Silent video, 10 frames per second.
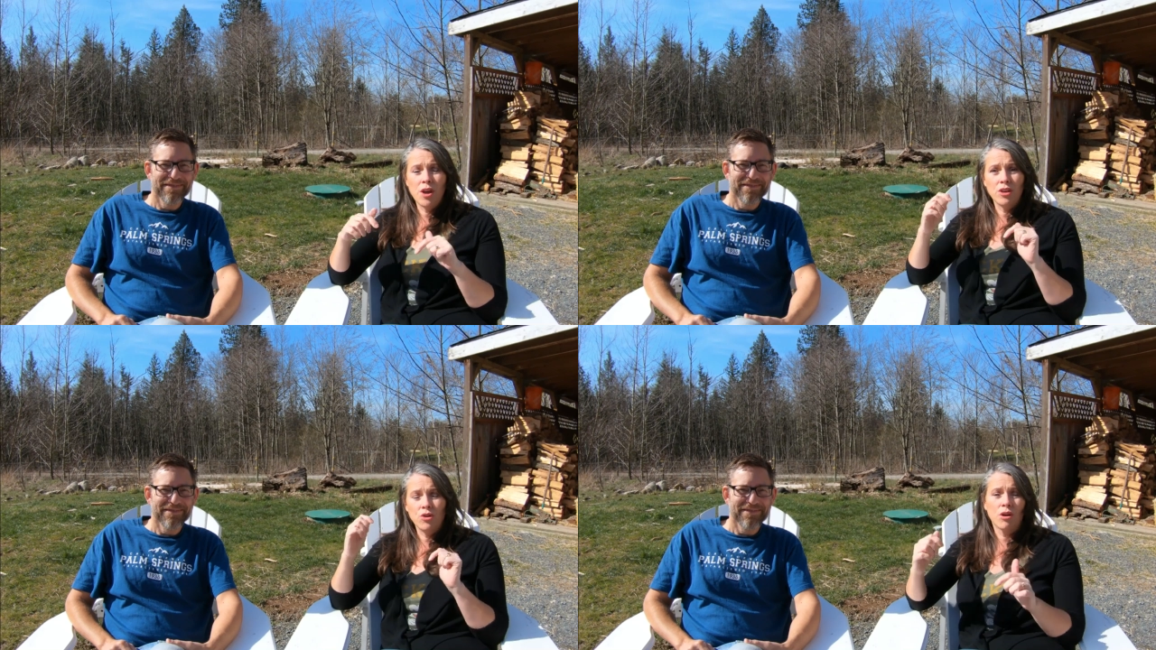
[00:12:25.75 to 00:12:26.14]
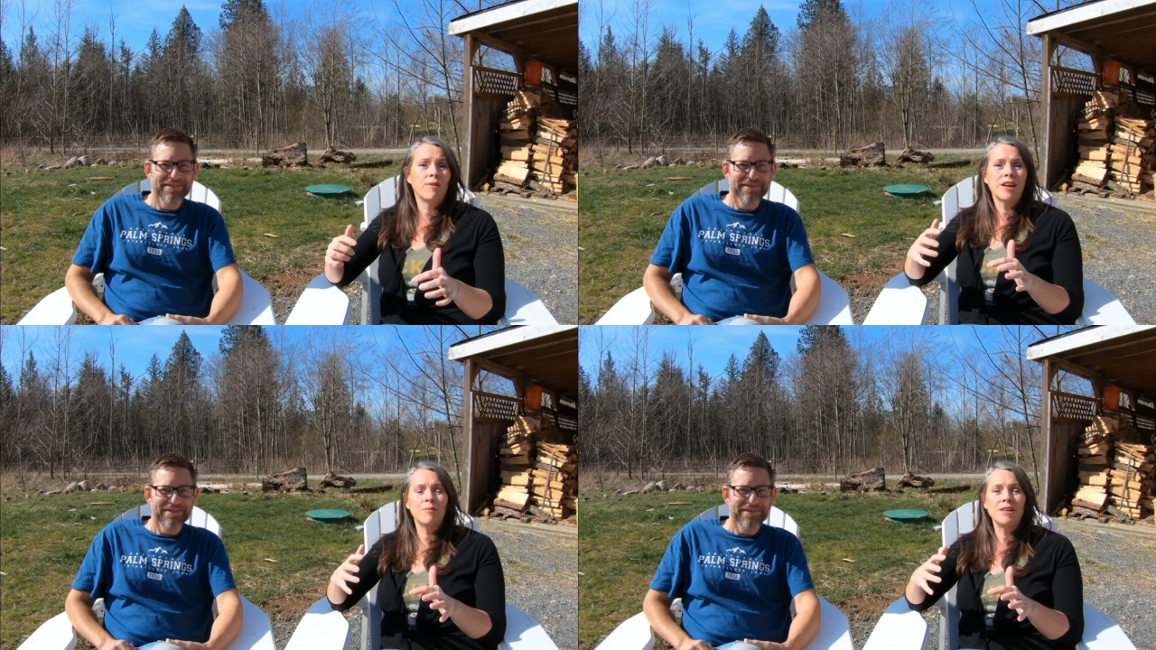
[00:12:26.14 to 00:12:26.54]
Speaker 1: your
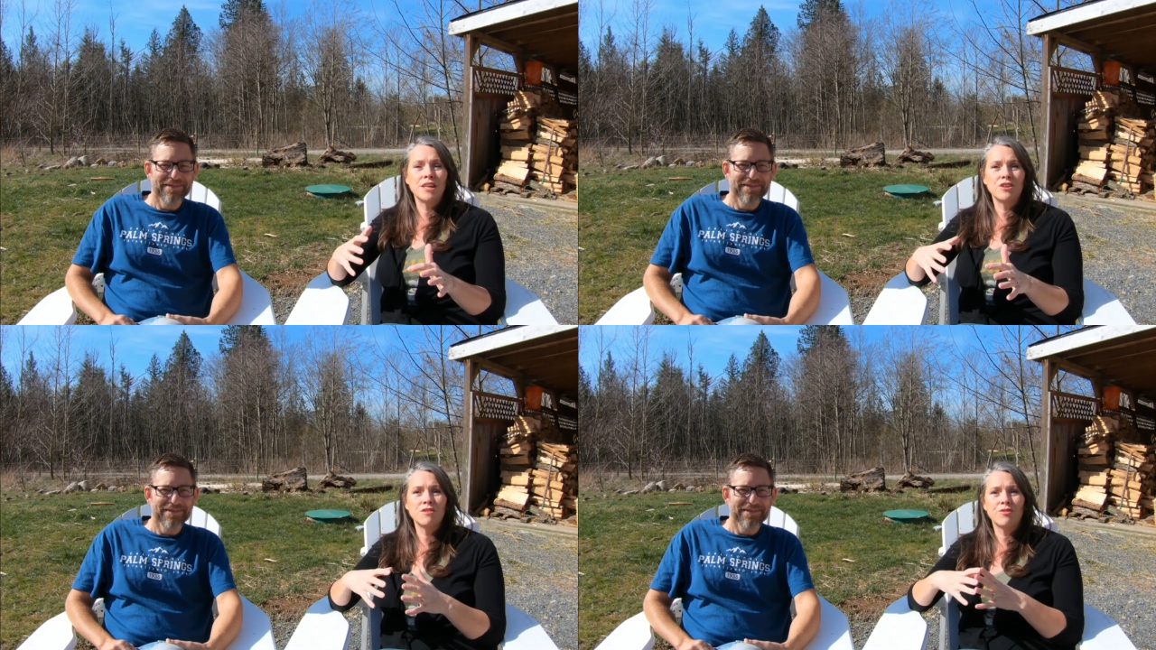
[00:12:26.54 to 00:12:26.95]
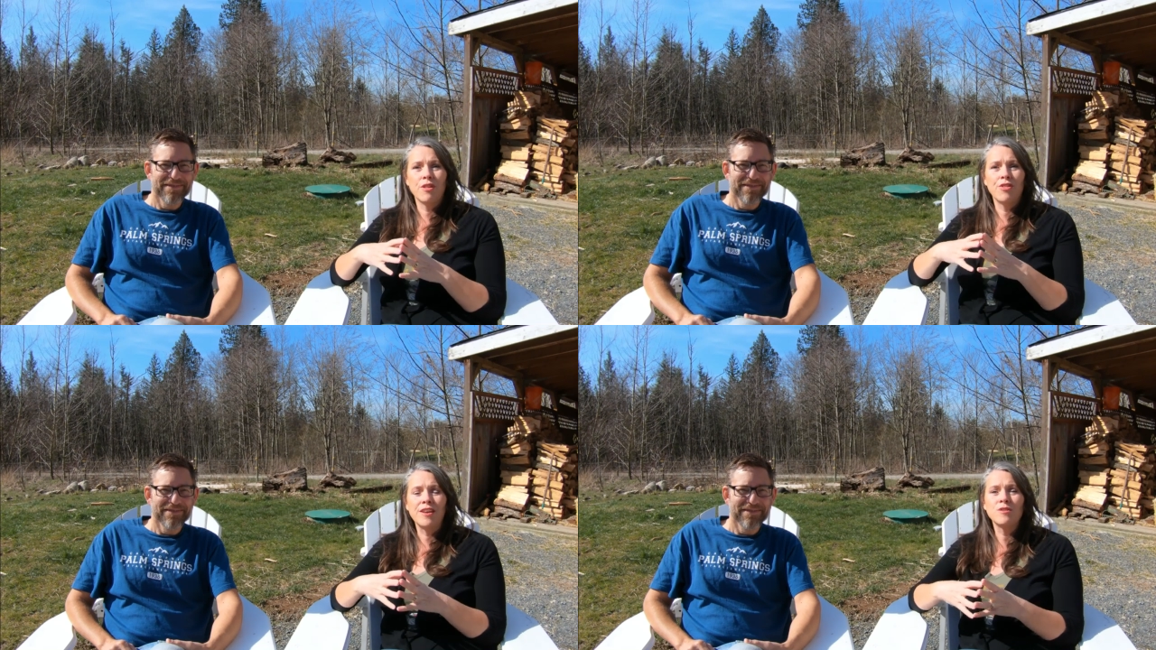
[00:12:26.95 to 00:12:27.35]
recommendations for
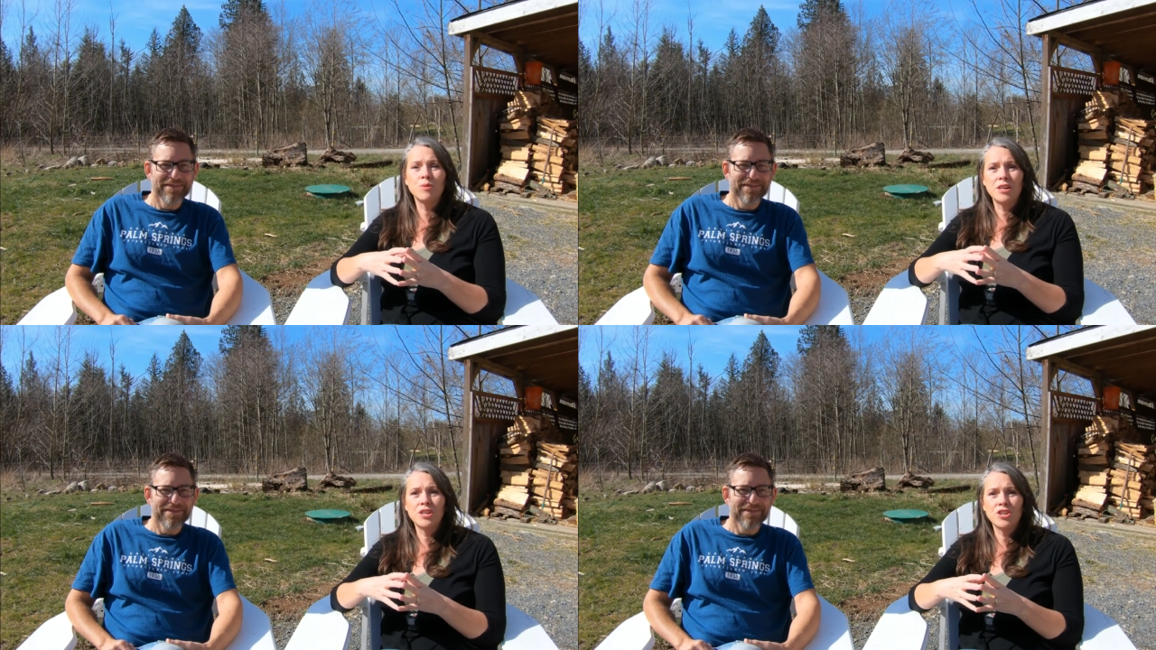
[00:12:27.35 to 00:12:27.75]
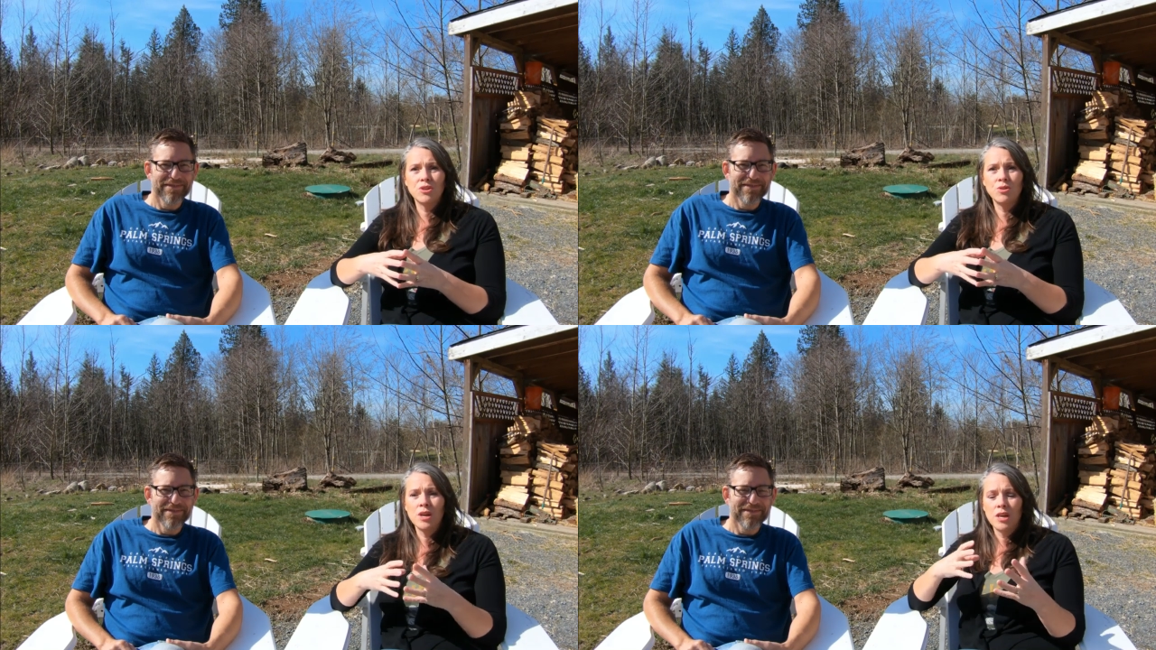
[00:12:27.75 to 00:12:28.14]
the things we can
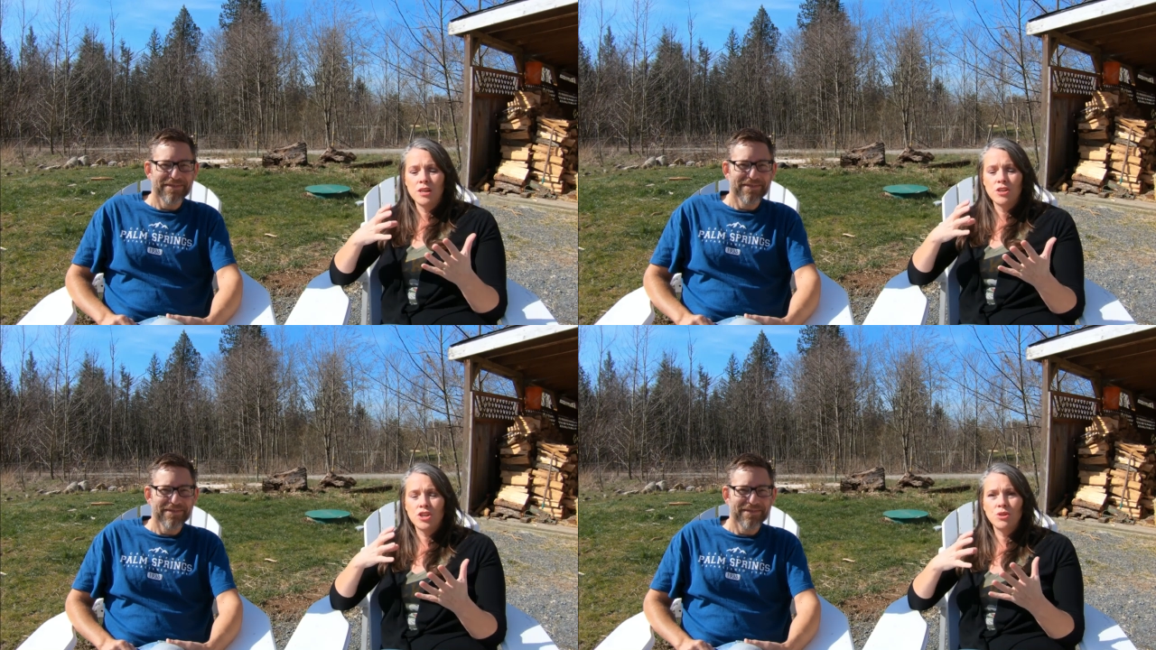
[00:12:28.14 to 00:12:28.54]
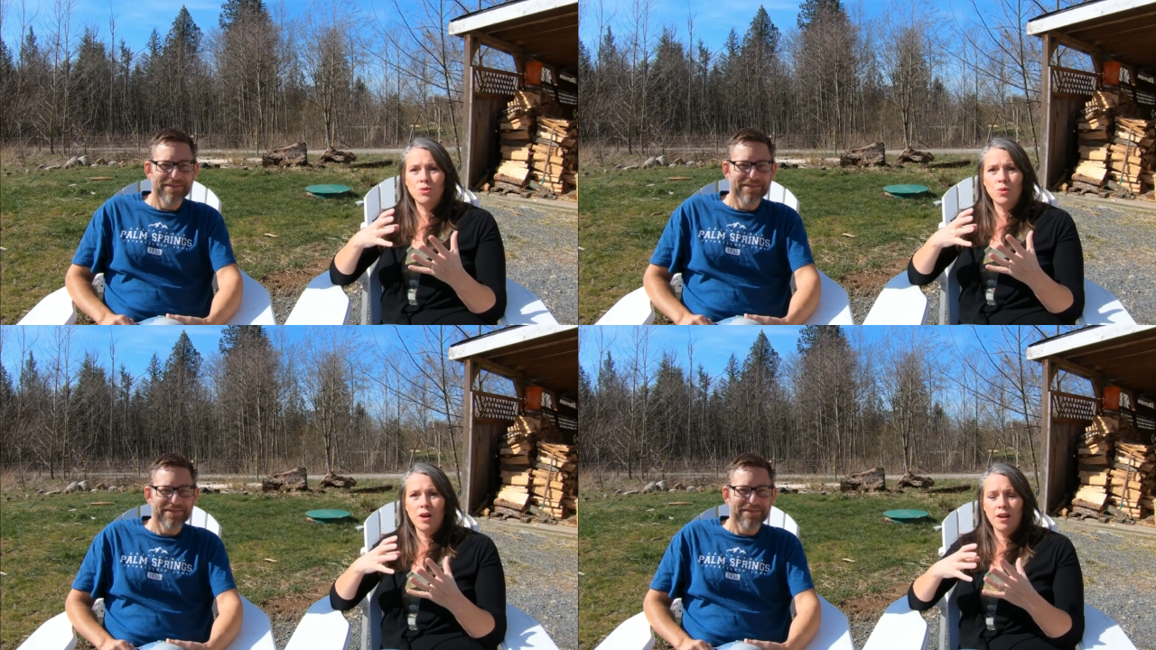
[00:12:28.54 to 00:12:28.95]
do
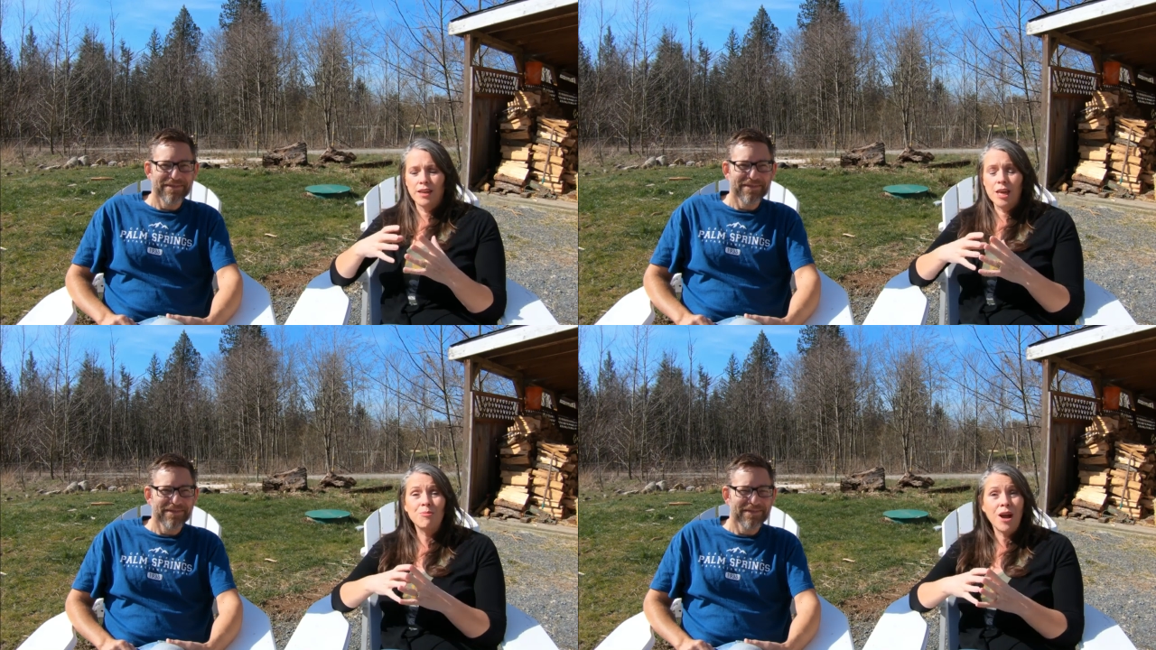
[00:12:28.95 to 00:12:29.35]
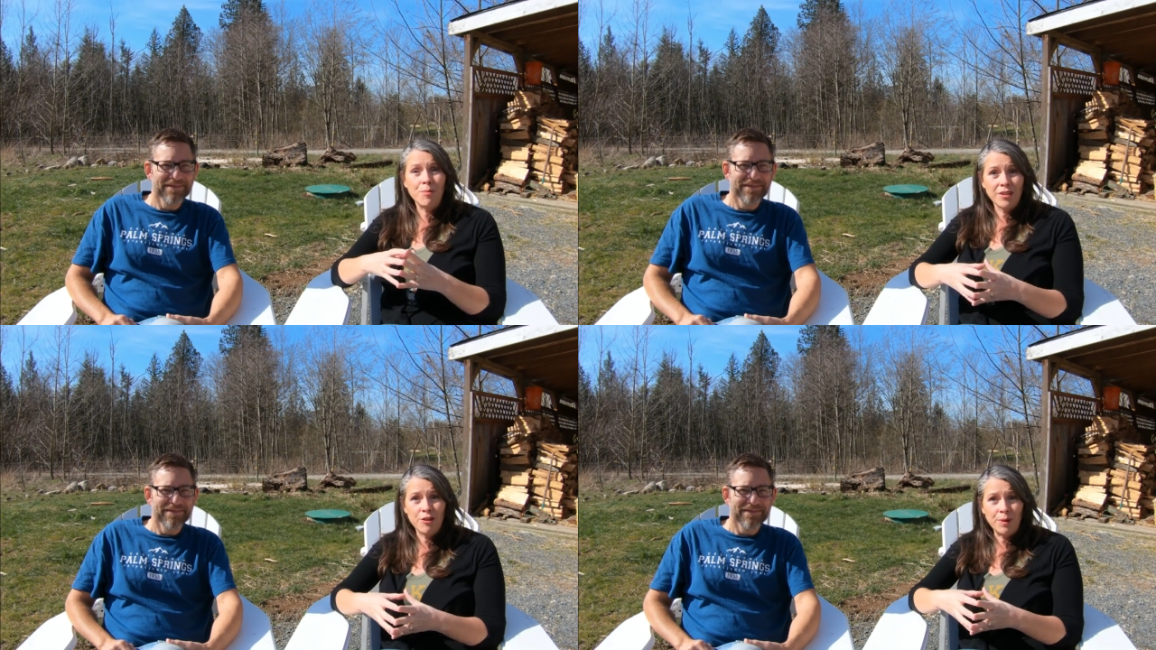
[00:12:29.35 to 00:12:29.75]
to keep
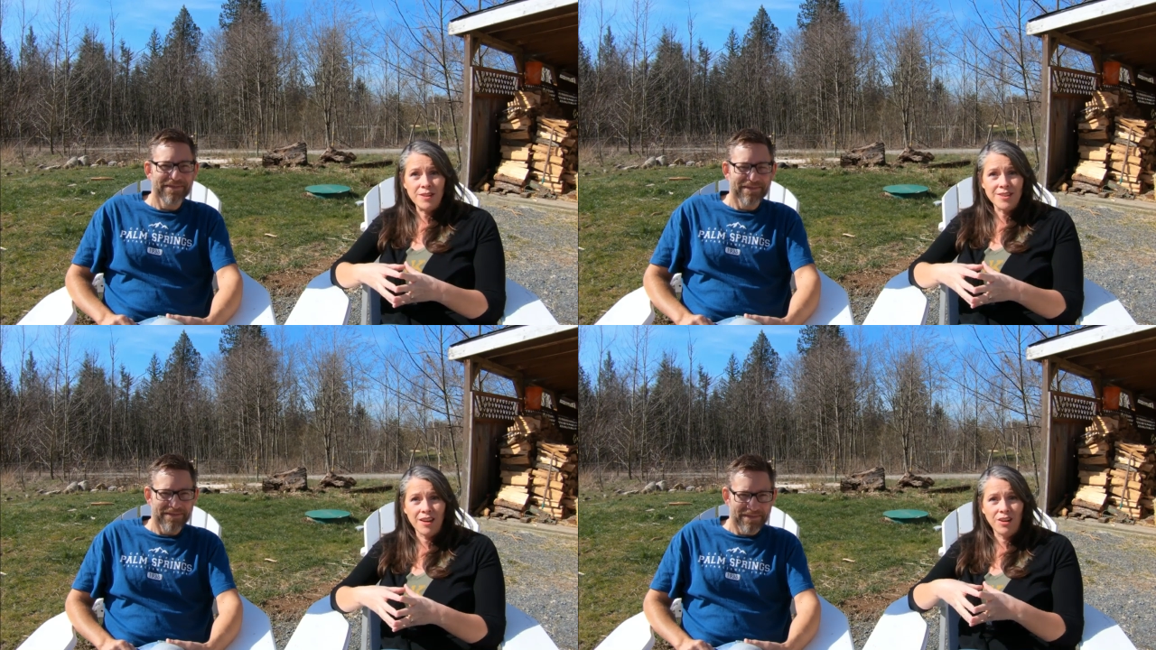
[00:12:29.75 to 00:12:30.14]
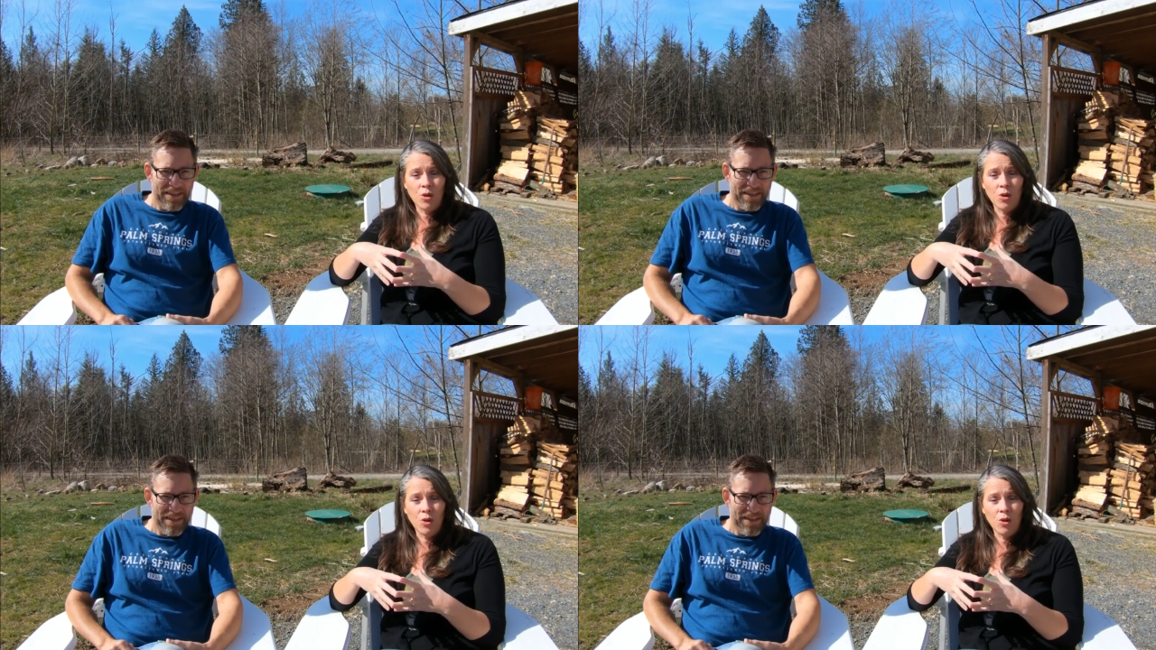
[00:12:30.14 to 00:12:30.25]
grabbing life by the tail